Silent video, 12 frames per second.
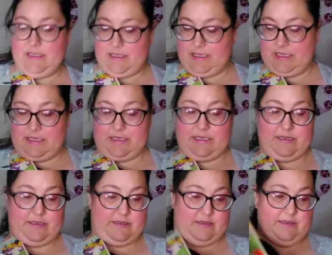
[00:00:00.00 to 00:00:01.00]

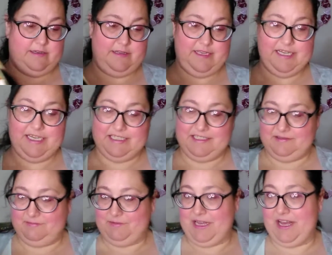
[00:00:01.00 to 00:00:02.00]
And it is
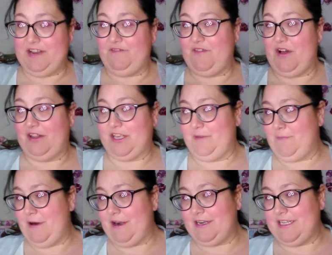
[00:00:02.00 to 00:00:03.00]
kind of falling
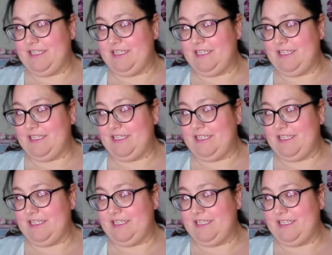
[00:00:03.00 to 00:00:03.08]
apart.